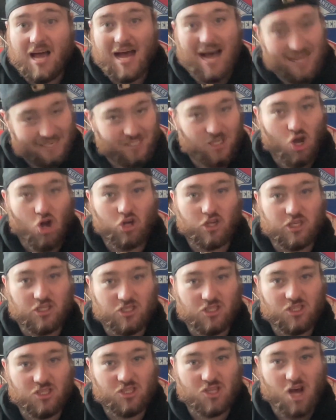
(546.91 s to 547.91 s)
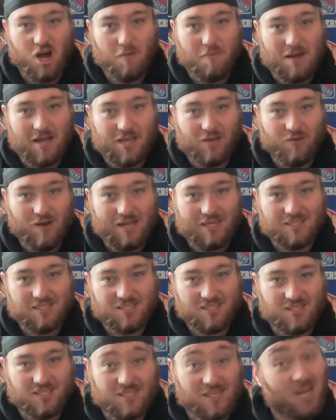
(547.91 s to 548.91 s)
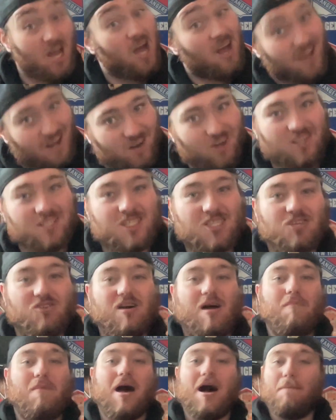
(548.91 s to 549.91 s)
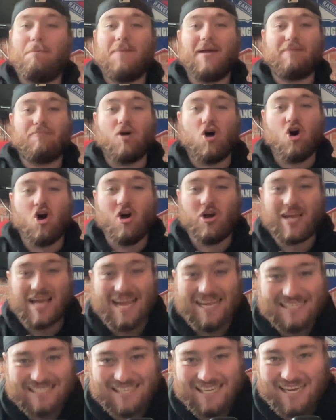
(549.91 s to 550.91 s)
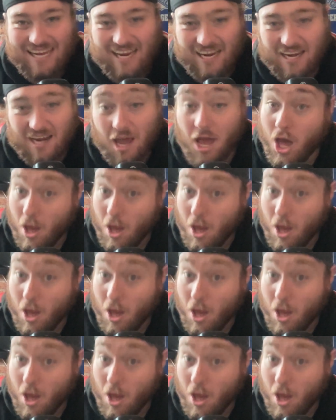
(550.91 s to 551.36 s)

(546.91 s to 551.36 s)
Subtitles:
at Hawkins_MattUS, and on Instagram at BigMahawk18.